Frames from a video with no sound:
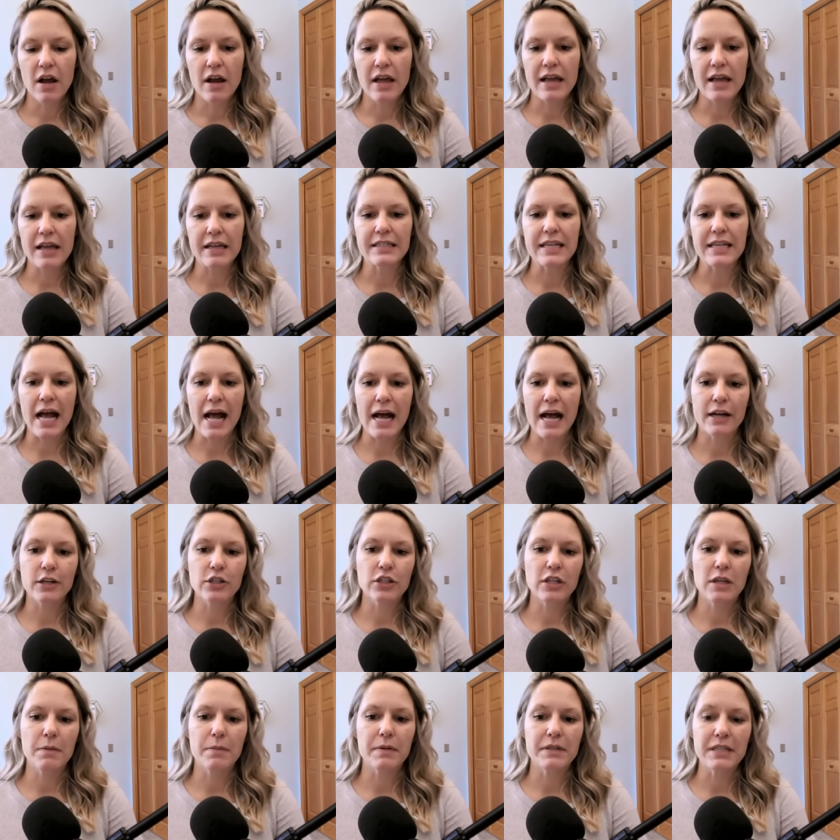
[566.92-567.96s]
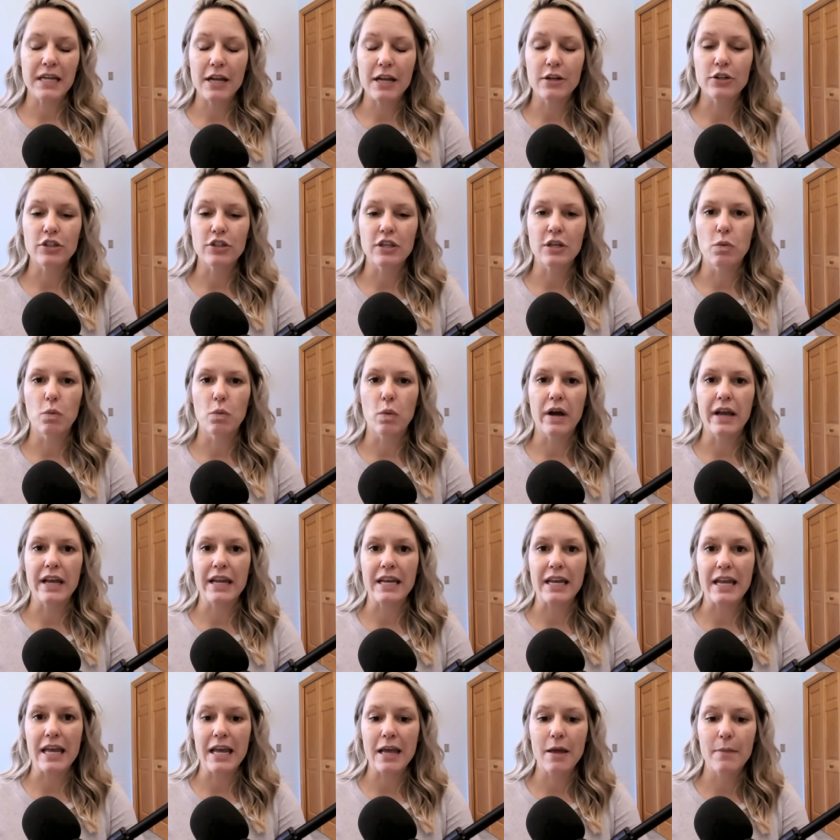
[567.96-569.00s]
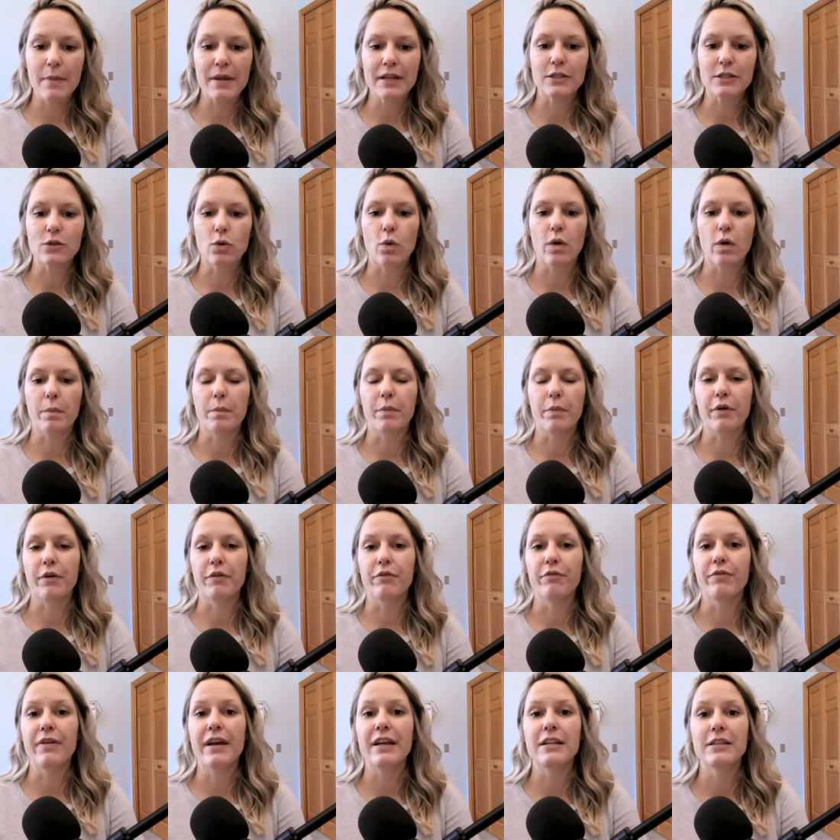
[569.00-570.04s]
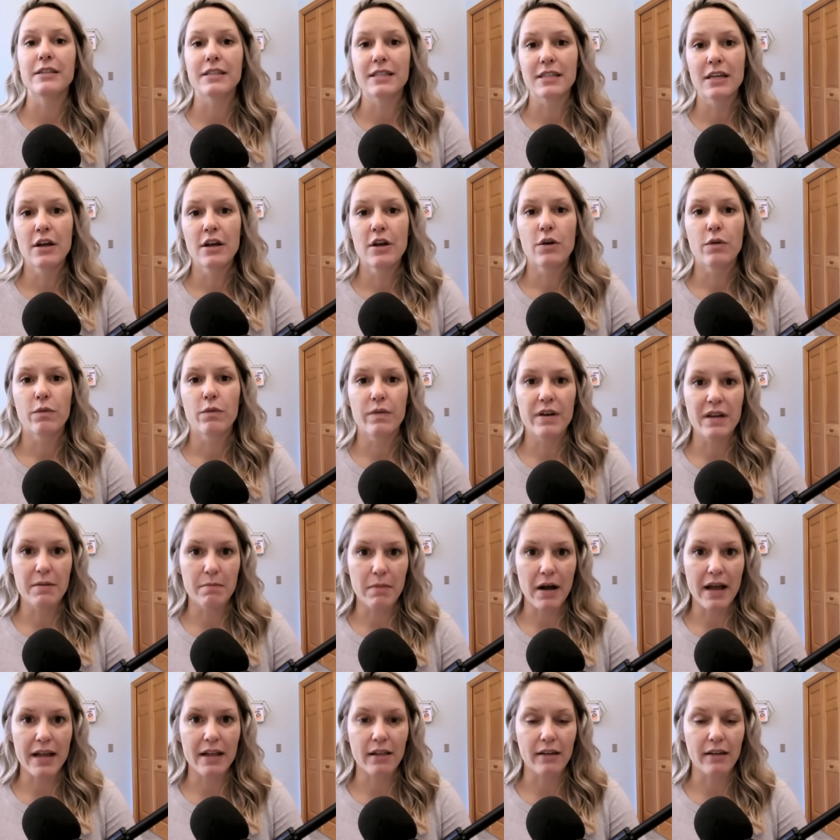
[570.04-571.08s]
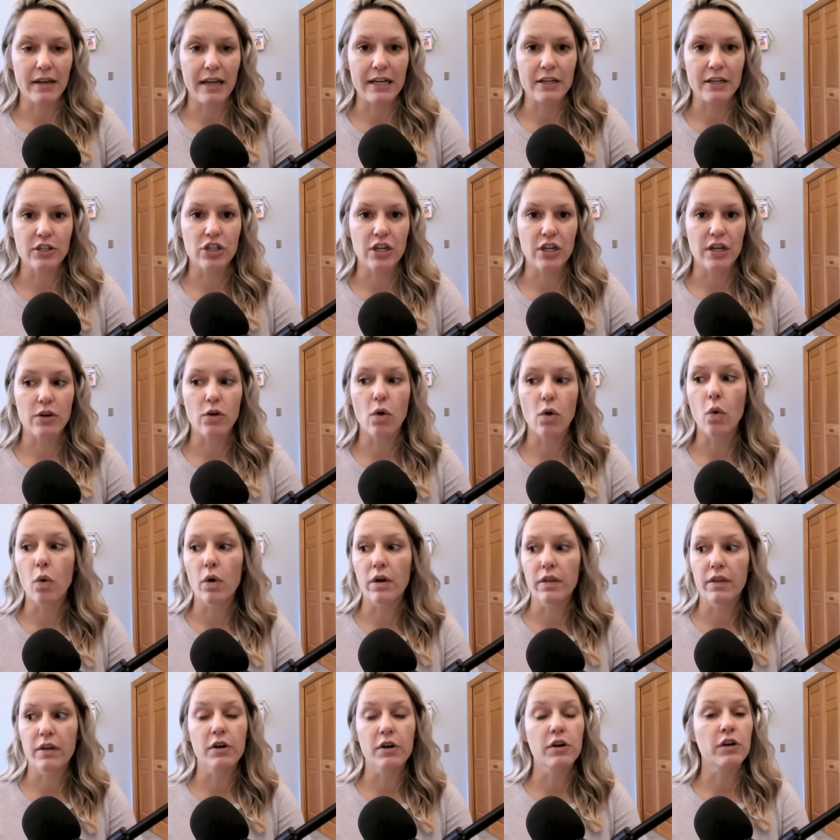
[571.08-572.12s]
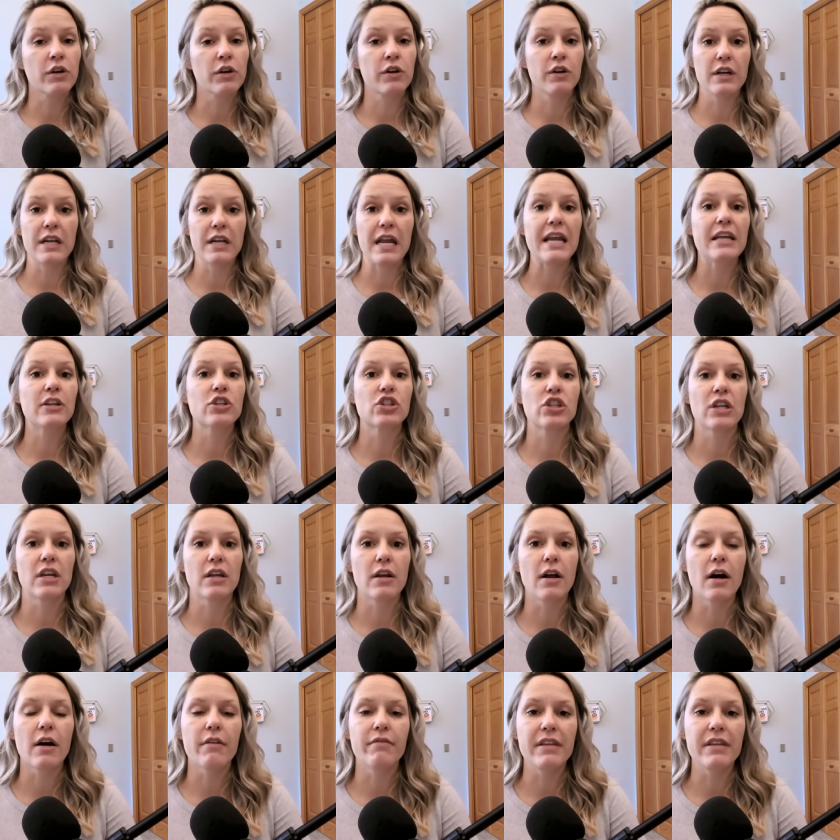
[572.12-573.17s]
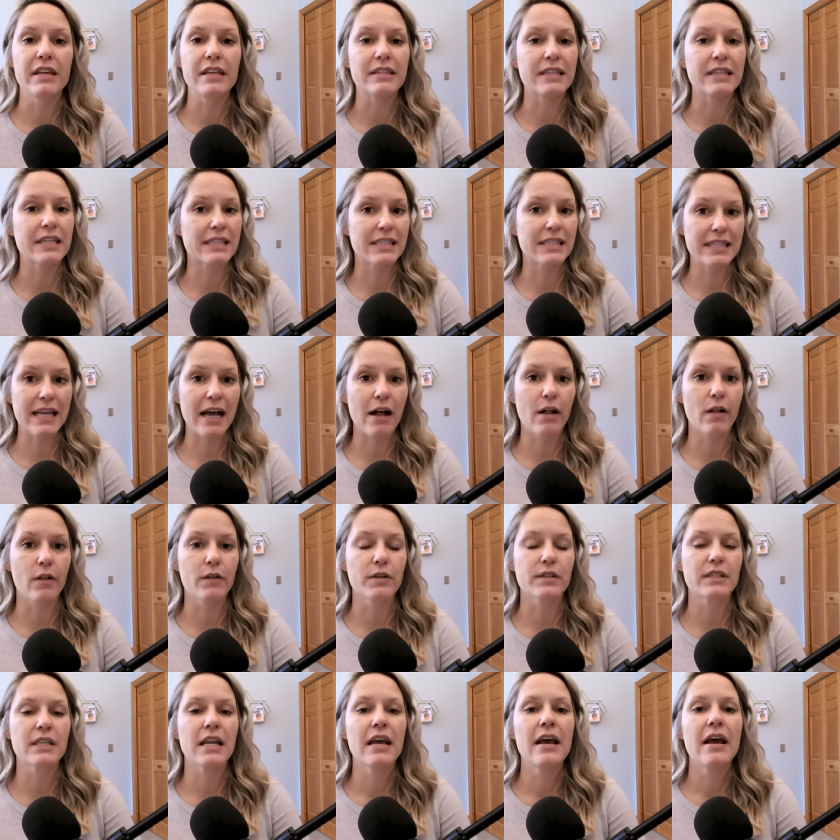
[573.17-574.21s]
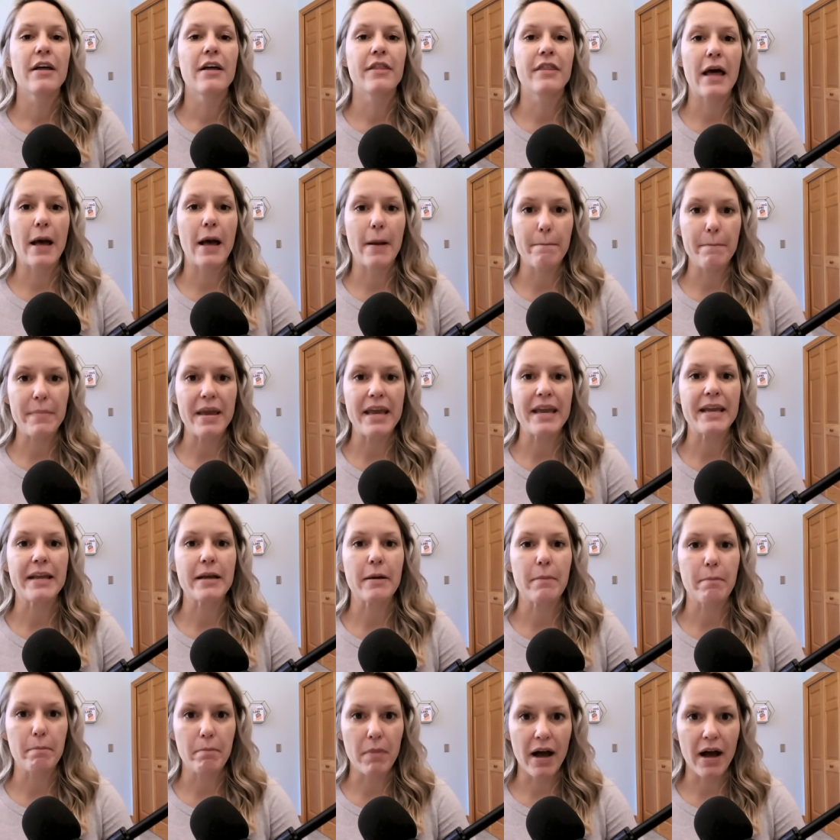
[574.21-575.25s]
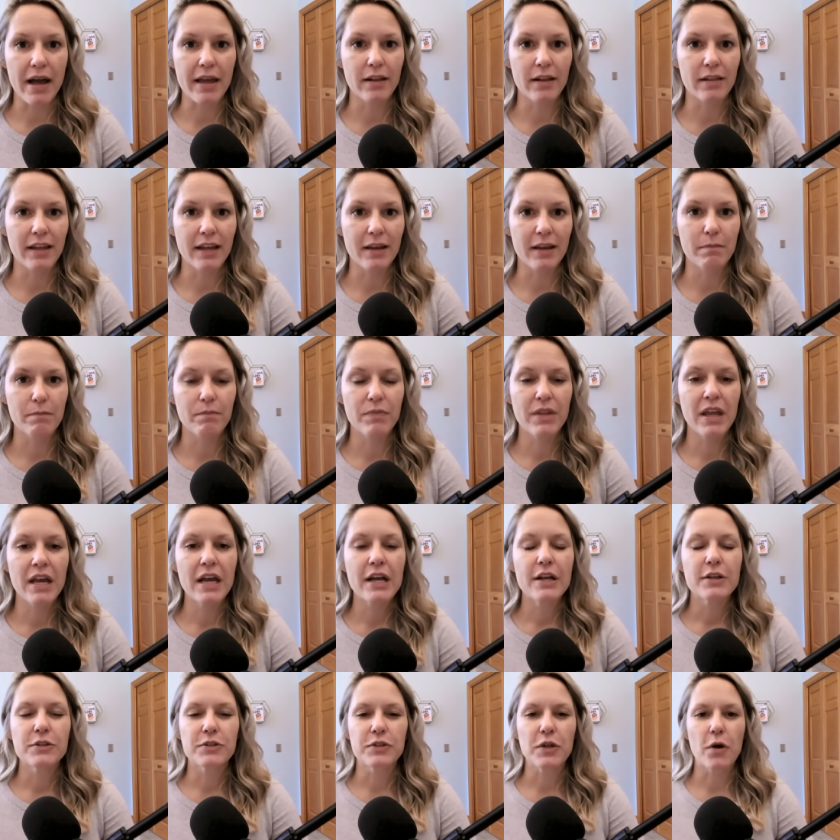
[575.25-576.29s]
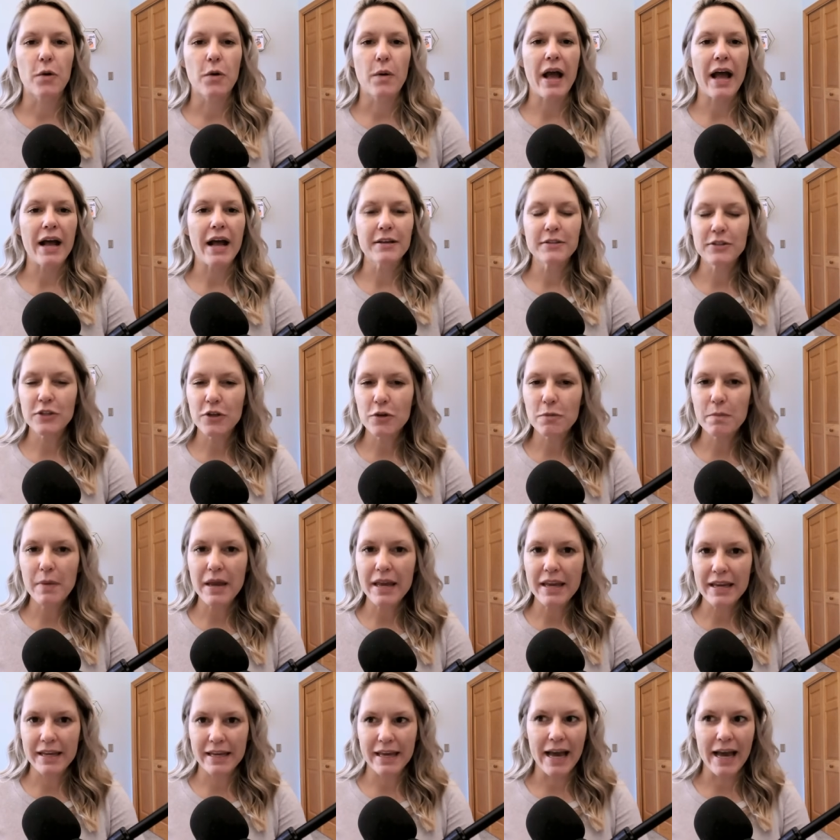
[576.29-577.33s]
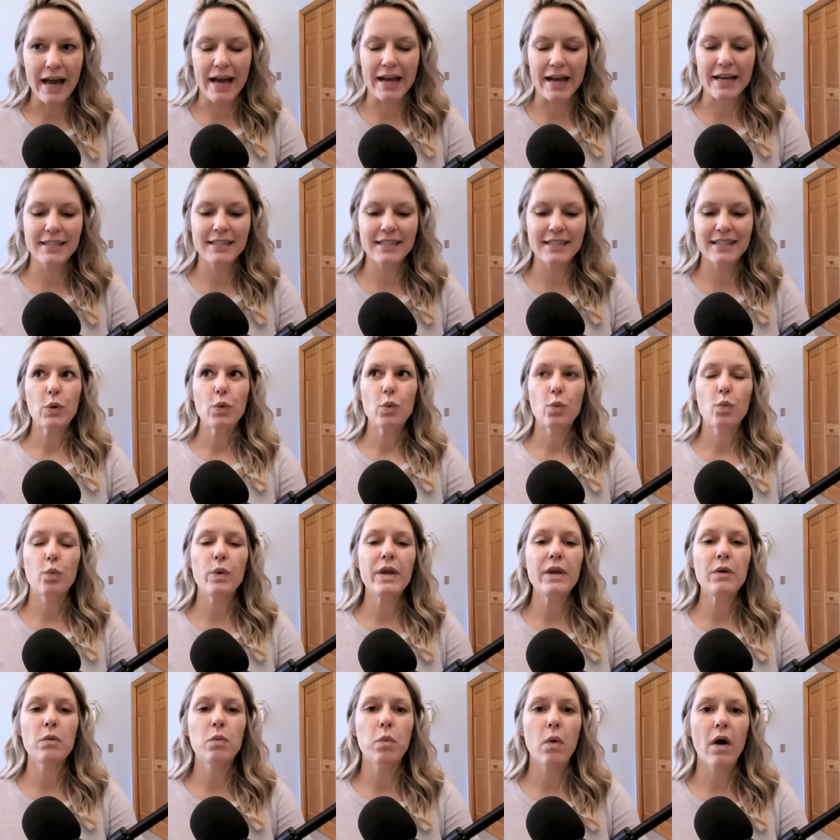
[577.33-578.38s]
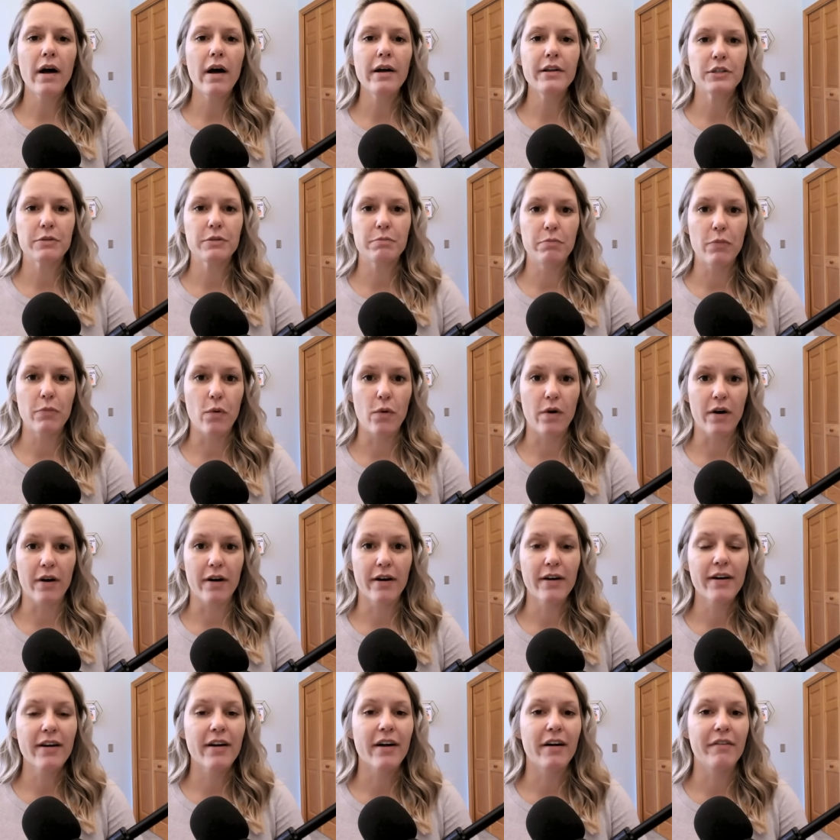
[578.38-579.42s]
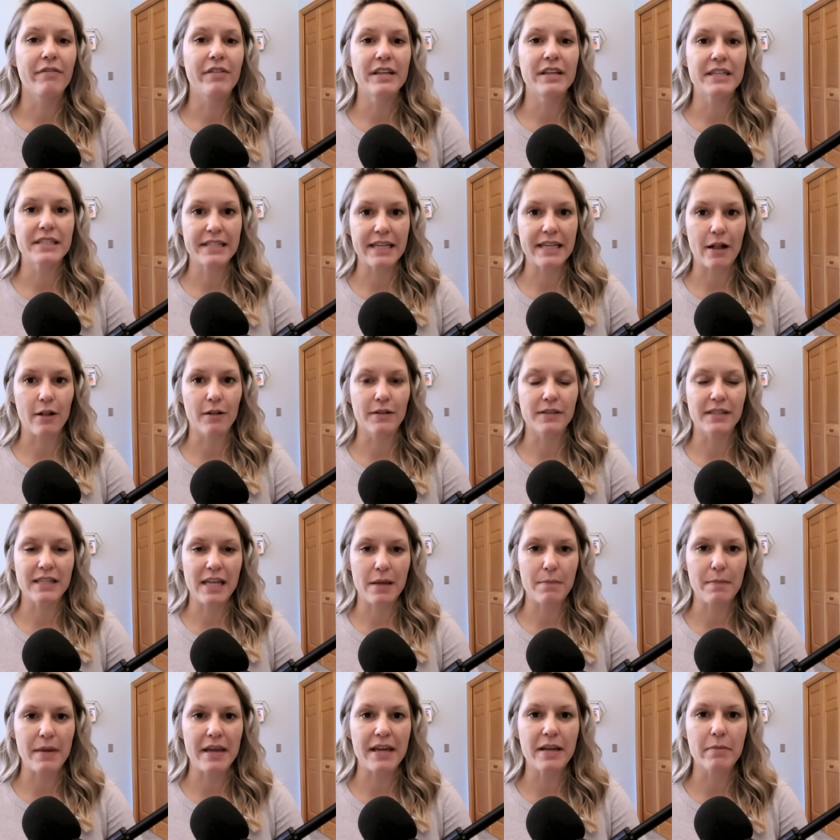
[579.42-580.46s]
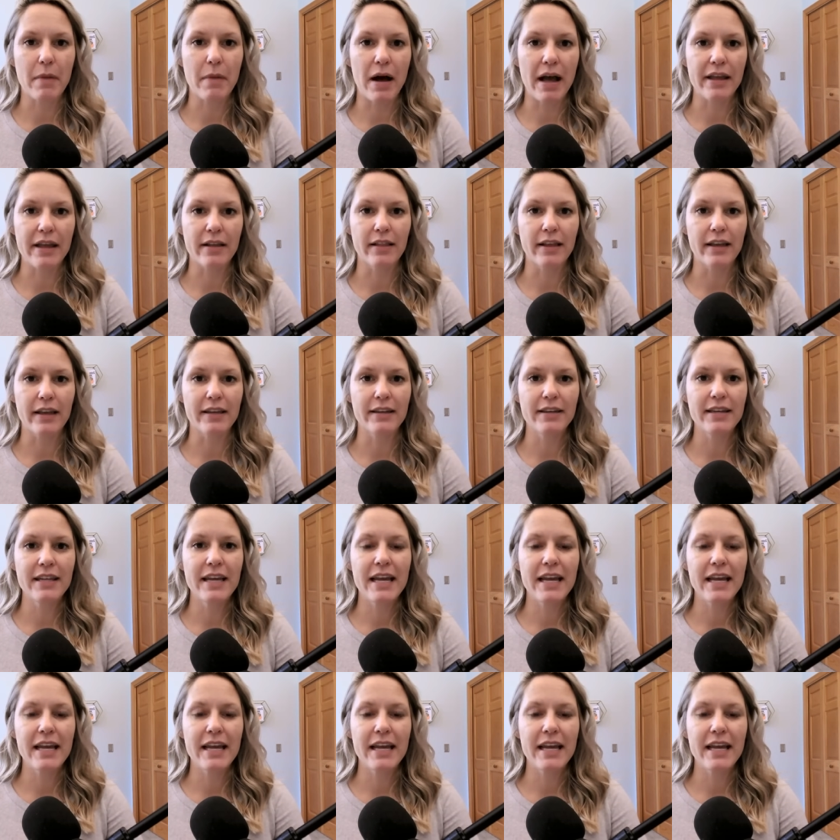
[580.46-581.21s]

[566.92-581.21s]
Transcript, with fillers: is actually potentially what inhibits or prevents remyelination or the creation of these cells that make myelin. So as you may guess, we want more of the cells that make myelin,